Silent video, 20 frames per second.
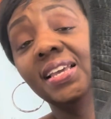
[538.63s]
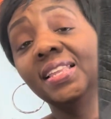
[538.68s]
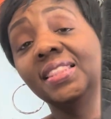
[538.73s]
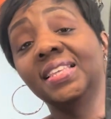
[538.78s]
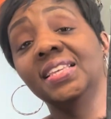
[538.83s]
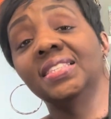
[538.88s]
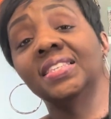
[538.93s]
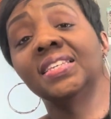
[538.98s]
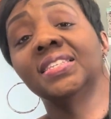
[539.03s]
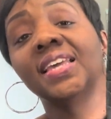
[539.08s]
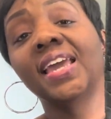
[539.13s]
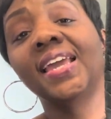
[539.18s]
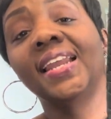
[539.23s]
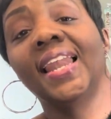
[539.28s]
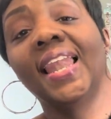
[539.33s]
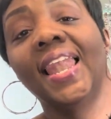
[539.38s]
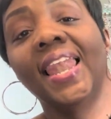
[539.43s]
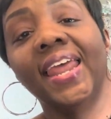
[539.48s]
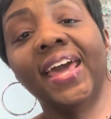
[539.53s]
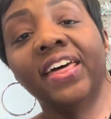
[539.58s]
This is a
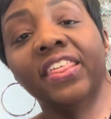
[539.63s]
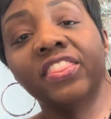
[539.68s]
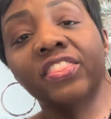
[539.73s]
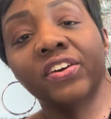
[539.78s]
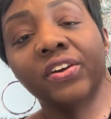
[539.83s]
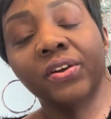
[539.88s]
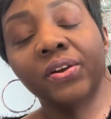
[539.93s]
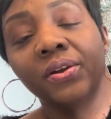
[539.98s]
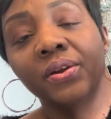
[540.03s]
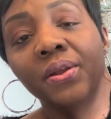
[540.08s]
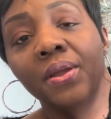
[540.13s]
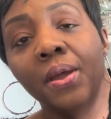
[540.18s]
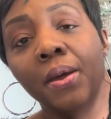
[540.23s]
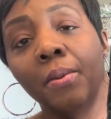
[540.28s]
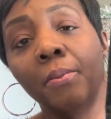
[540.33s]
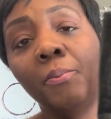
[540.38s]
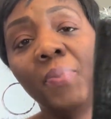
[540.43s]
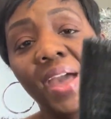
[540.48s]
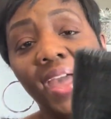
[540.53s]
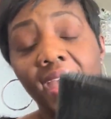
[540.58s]
leather
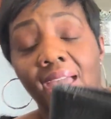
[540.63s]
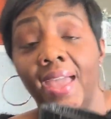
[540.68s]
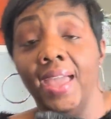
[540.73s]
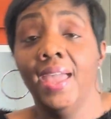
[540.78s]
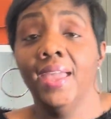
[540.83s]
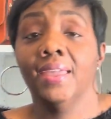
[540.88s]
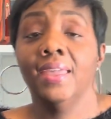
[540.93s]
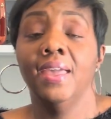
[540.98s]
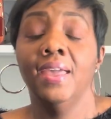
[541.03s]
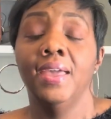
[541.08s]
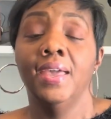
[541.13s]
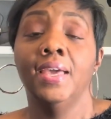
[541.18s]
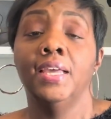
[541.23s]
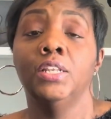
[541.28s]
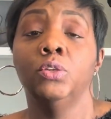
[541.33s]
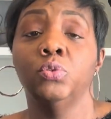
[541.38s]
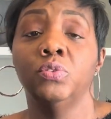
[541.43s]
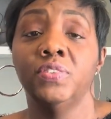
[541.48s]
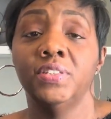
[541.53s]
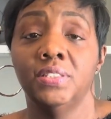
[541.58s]
bag.
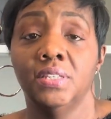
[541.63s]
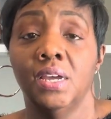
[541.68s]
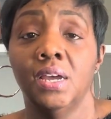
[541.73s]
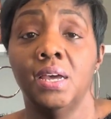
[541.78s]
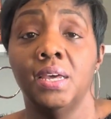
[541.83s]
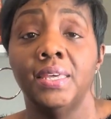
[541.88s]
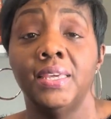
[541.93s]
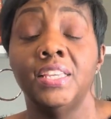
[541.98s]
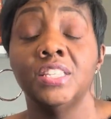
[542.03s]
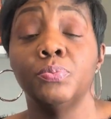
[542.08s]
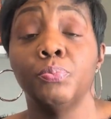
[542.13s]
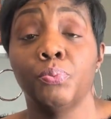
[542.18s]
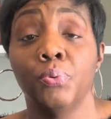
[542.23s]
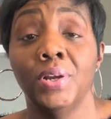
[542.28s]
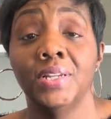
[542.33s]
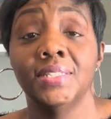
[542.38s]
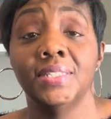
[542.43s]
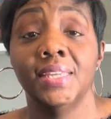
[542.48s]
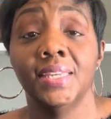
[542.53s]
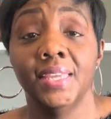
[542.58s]
Louis Vuitton is
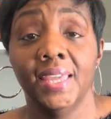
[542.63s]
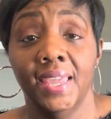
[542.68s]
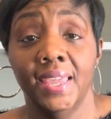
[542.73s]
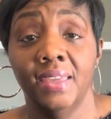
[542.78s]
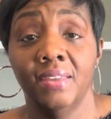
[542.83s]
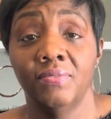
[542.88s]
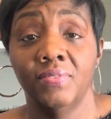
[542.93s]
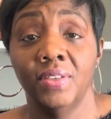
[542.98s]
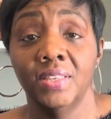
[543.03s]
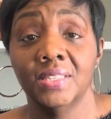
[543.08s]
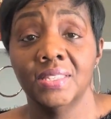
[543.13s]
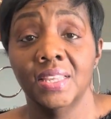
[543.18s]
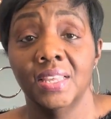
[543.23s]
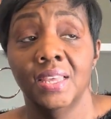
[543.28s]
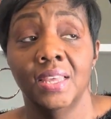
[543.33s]
printed canvas.